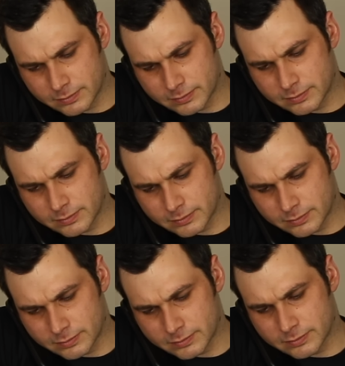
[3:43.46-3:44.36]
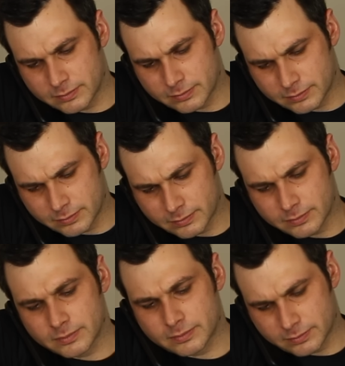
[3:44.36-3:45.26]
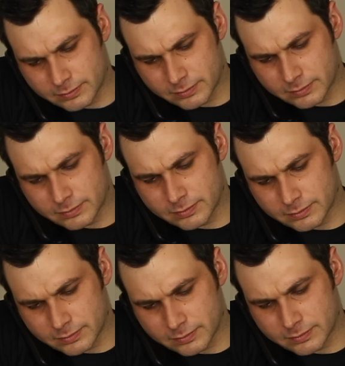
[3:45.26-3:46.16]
No one is speaking in this clip.